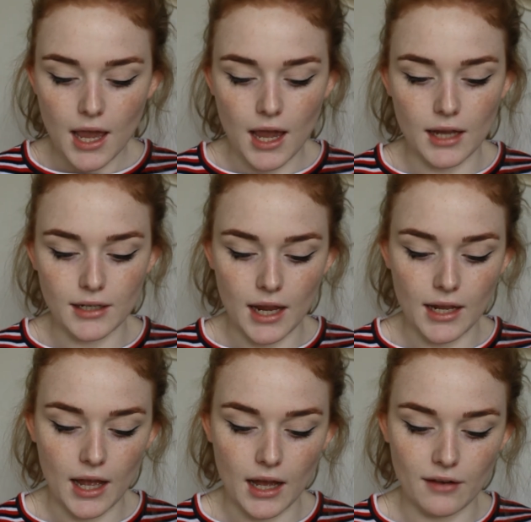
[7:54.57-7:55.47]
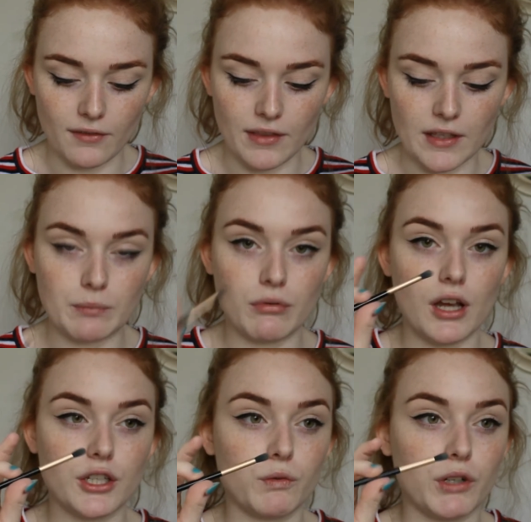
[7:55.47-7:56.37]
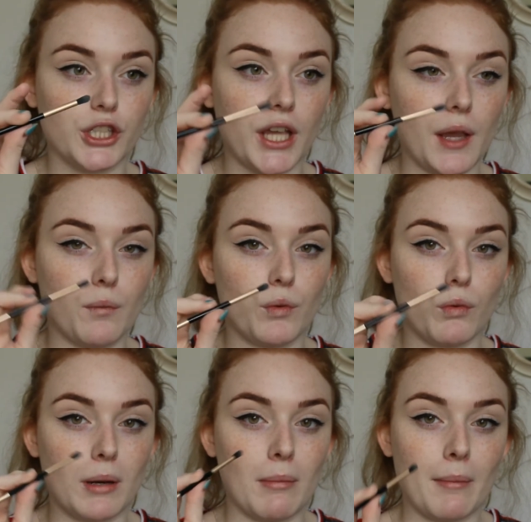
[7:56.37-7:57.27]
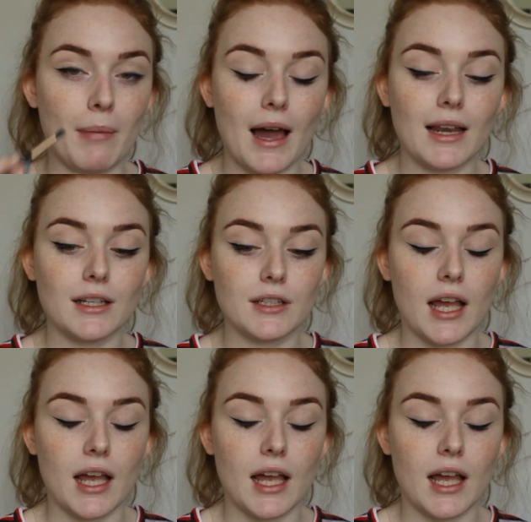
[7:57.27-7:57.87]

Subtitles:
and I have this brush which came with one of my palettes.